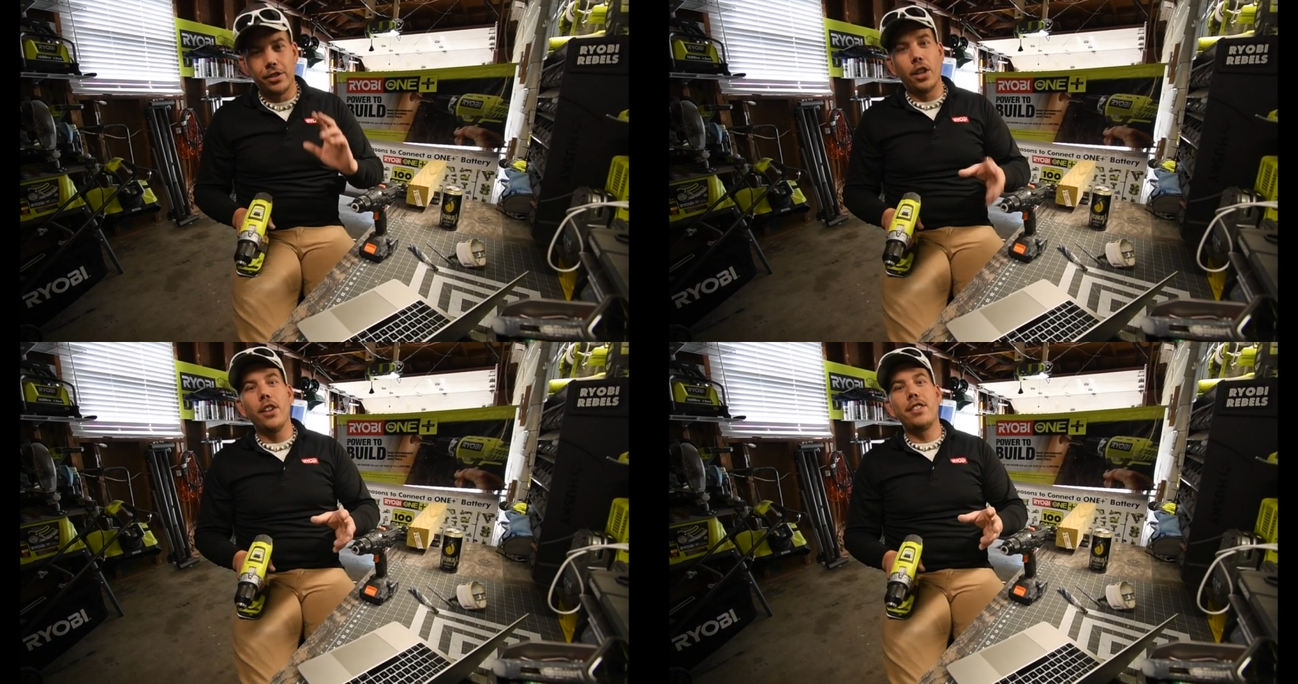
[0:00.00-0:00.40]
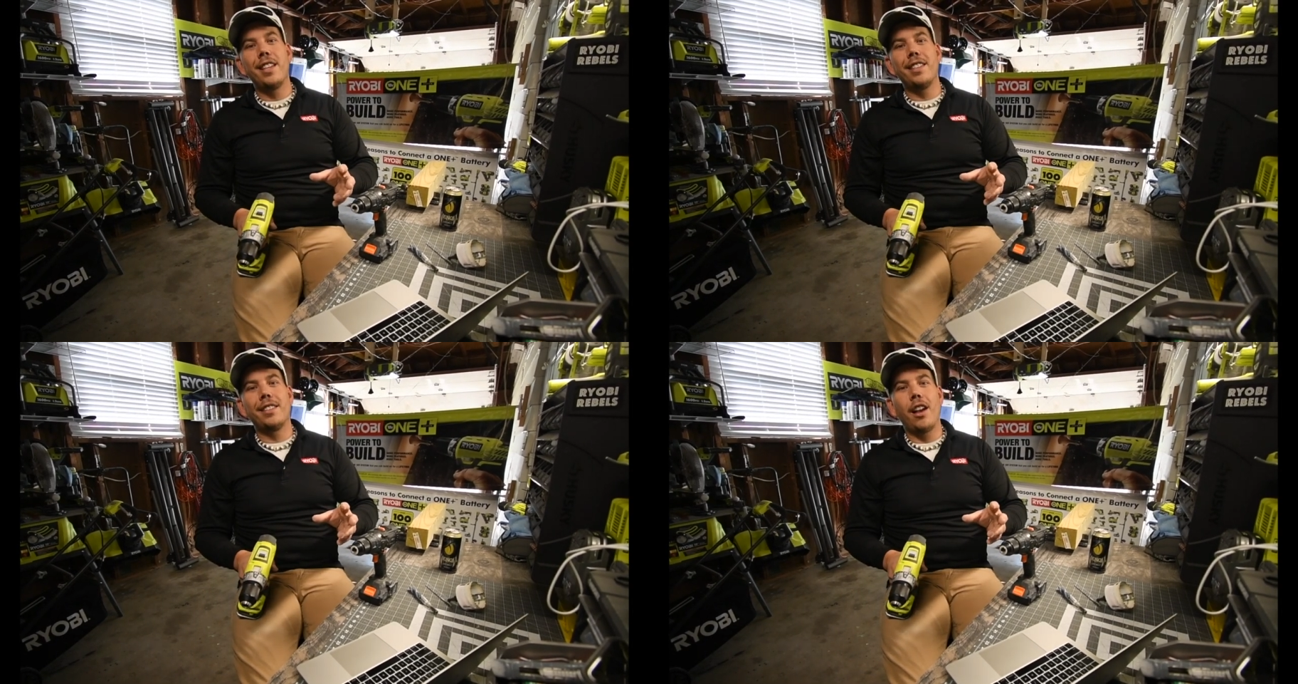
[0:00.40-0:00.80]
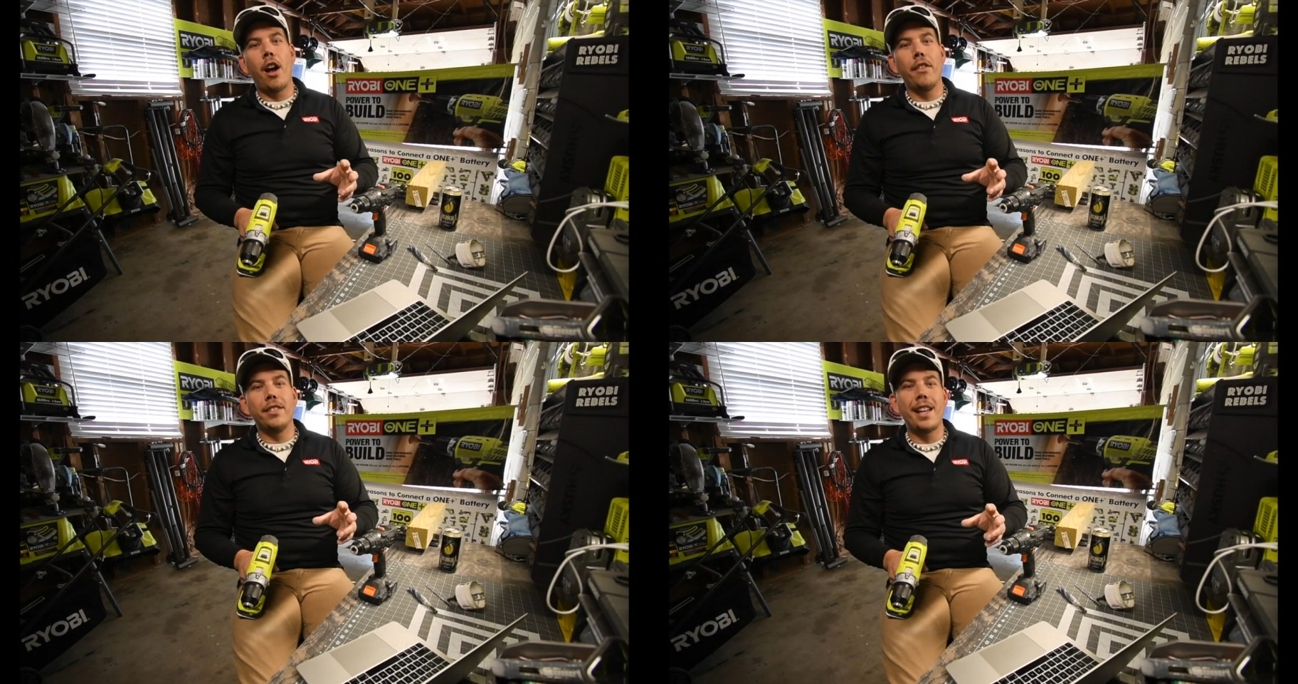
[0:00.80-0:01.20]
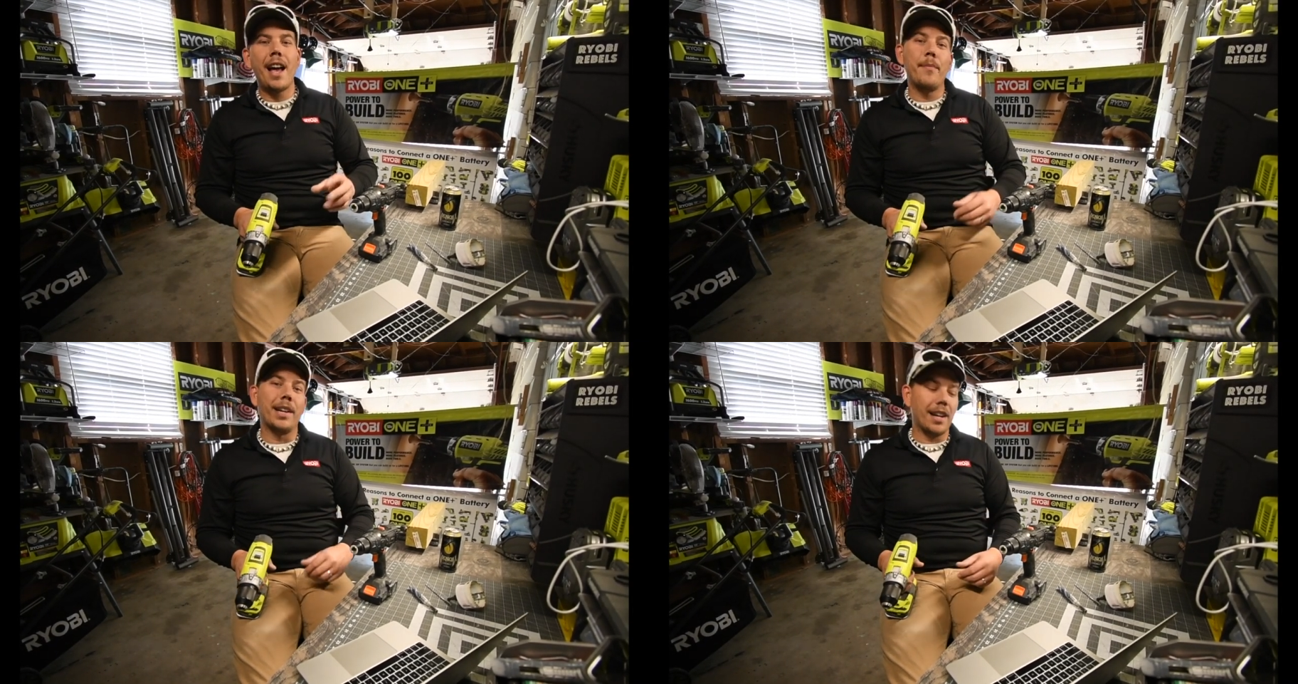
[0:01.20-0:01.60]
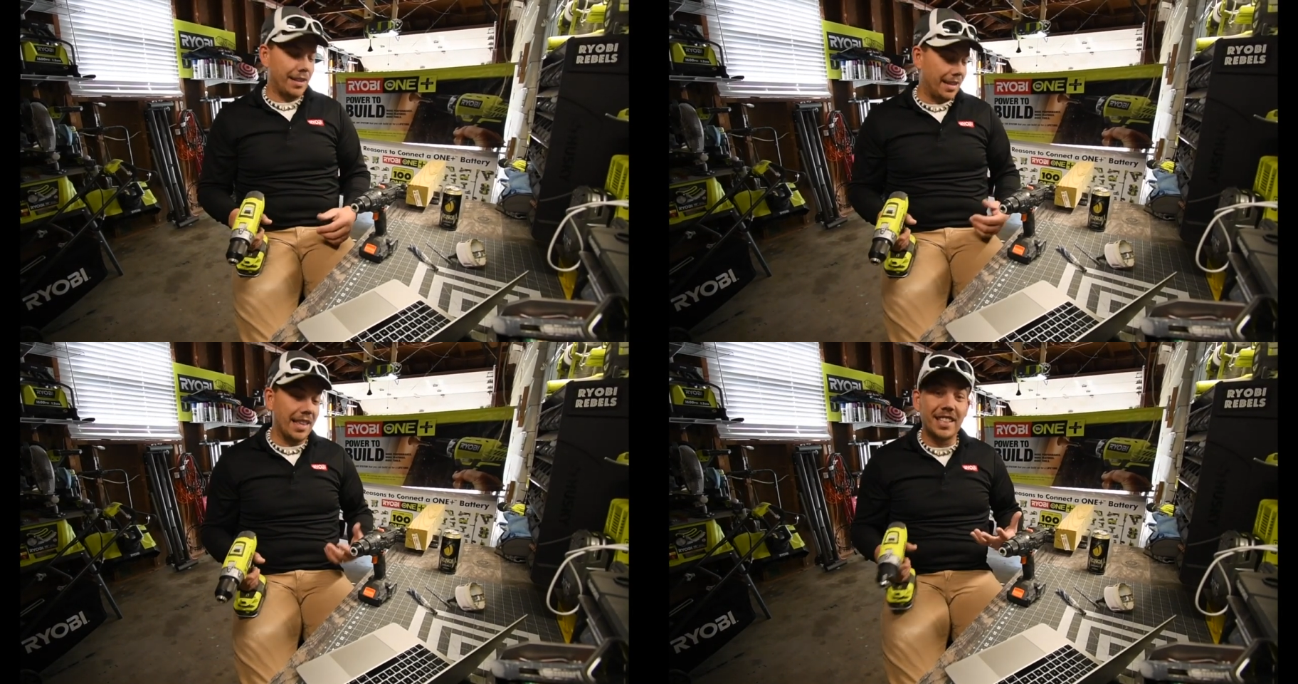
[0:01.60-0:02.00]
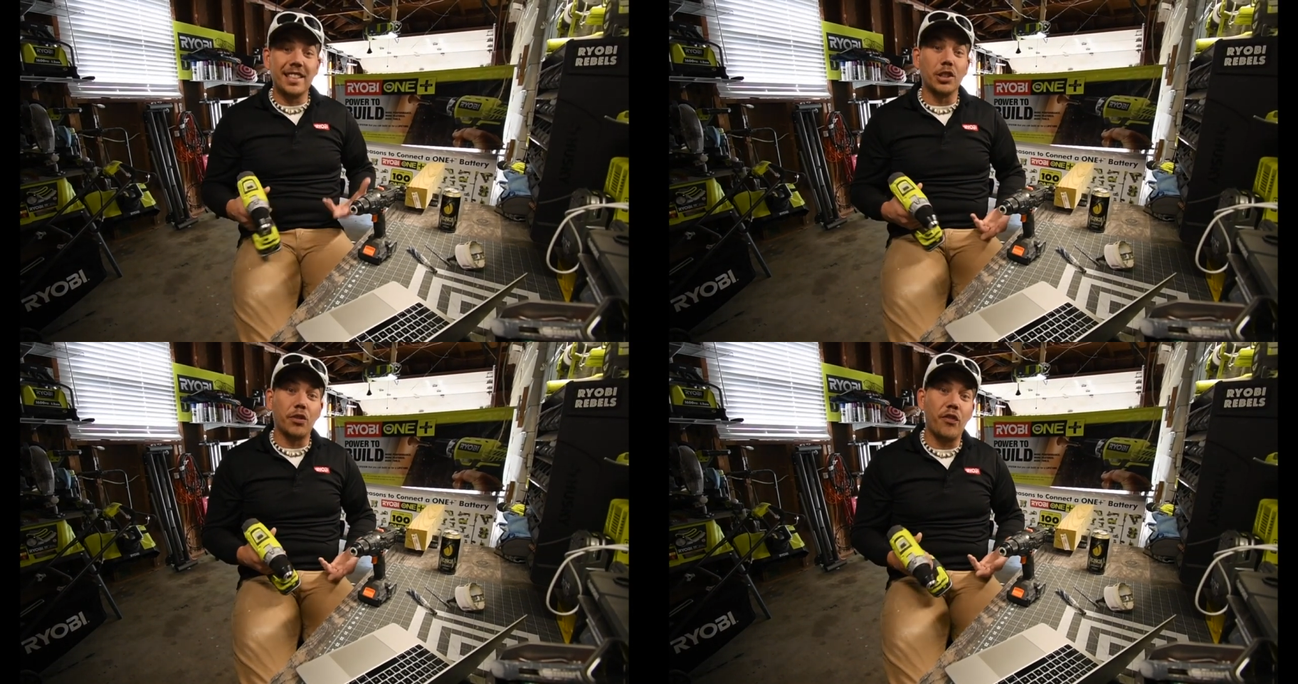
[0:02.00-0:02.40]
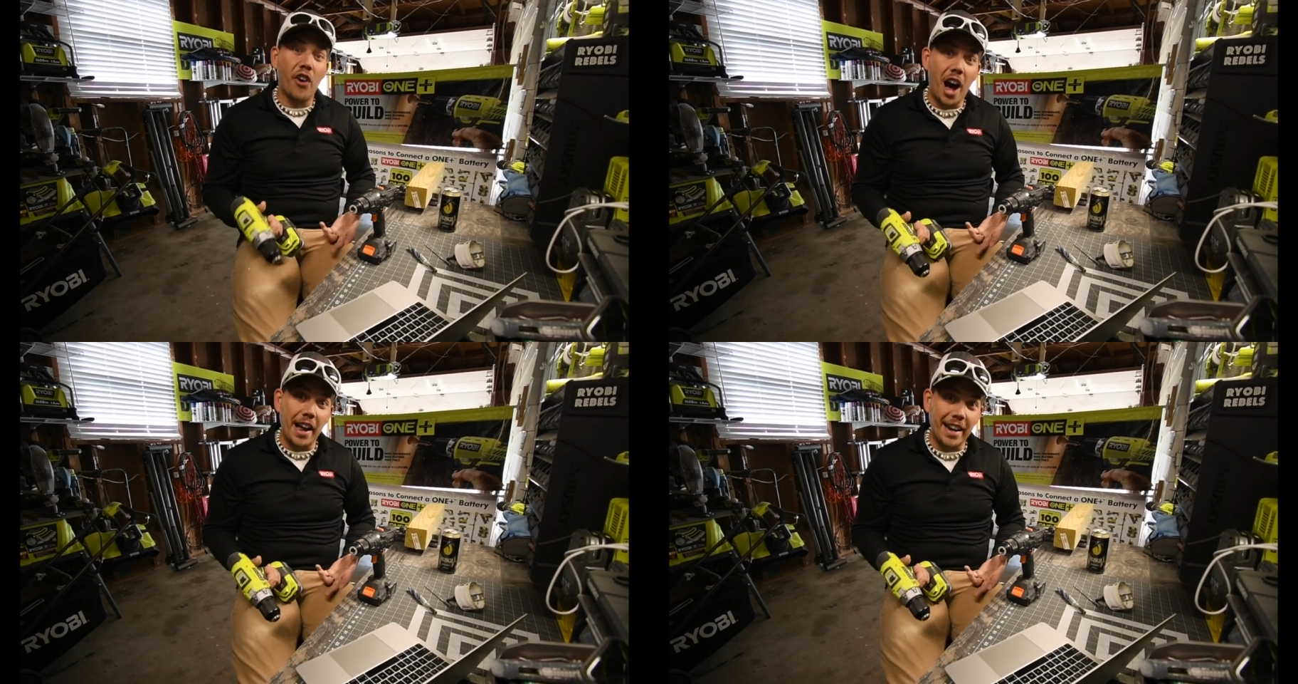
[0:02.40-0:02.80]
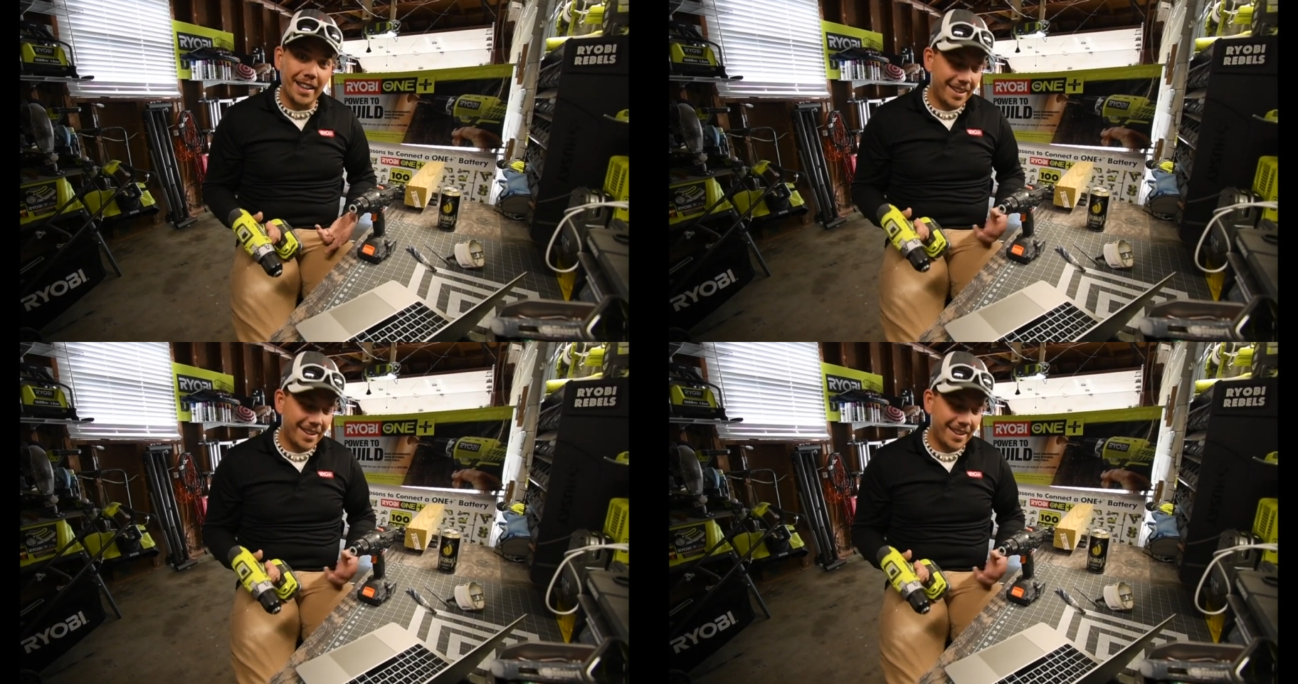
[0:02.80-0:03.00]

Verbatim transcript: does this all the time, because this is fun.